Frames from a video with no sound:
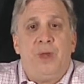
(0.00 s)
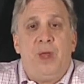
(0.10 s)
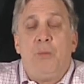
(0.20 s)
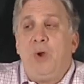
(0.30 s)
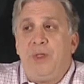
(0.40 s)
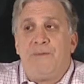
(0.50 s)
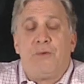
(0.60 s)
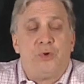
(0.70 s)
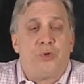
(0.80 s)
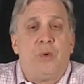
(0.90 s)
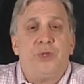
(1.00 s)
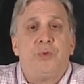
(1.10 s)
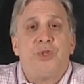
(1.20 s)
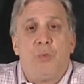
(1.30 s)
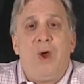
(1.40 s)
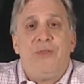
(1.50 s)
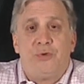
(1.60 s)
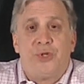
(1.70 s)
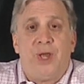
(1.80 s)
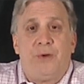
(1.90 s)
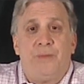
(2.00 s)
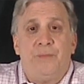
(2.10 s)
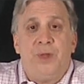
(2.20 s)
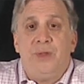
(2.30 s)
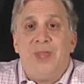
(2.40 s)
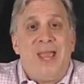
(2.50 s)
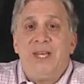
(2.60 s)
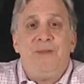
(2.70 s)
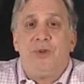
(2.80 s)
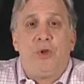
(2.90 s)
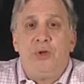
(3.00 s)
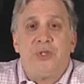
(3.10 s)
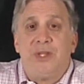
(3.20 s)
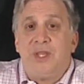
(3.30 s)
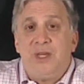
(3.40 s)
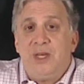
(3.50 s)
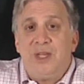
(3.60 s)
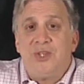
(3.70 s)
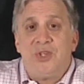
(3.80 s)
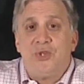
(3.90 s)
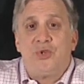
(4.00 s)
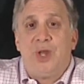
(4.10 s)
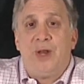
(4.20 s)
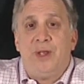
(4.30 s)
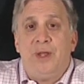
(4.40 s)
And one of the first ones was the Weather Channel. They hadn't even launched yet. They didn't exist yet.